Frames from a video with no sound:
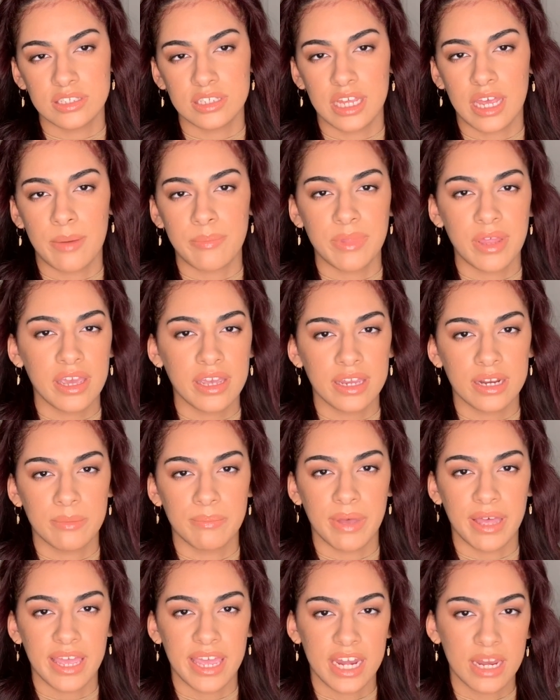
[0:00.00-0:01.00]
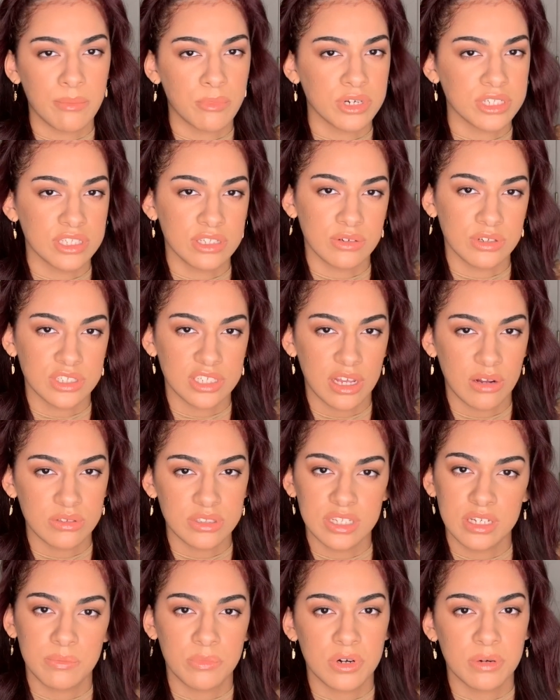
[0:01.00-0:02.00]
I'm not gonna buy any more single shadows
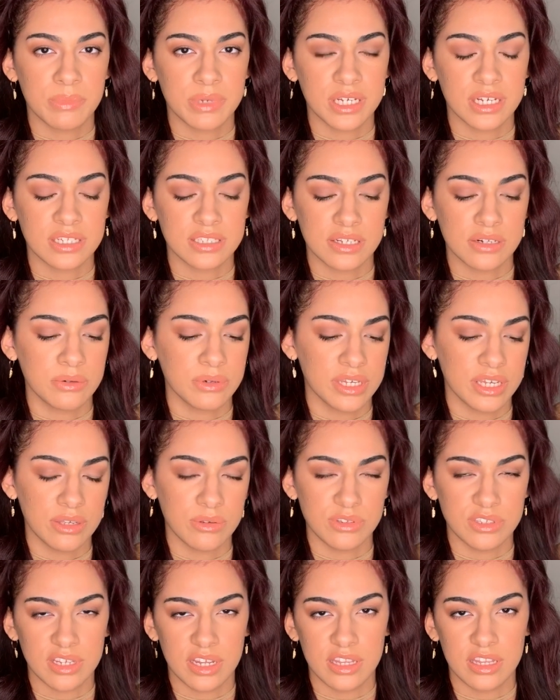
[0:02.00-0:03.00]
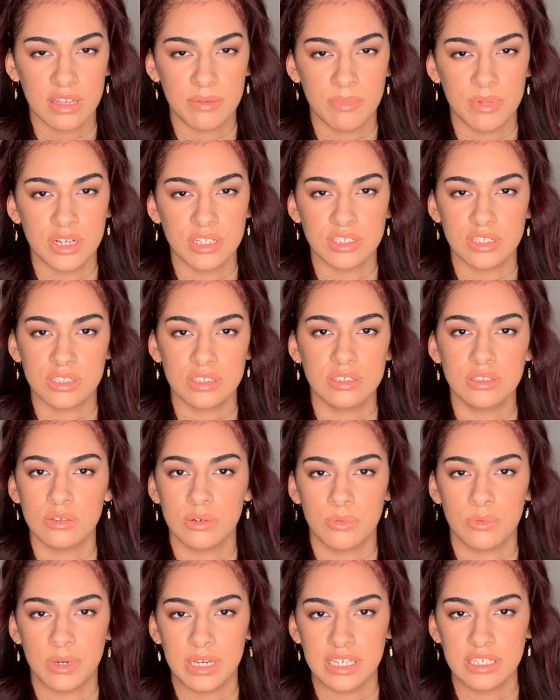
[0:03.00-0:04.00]
anymore because I don't get used to them and it's just a
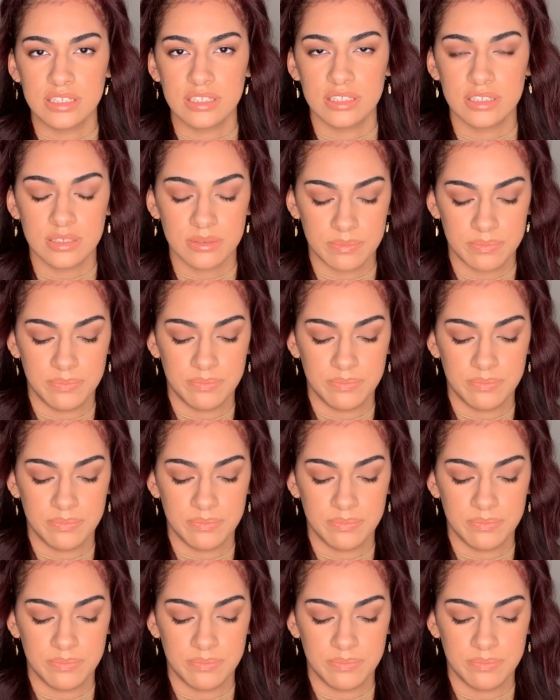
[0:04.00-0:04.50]
waste.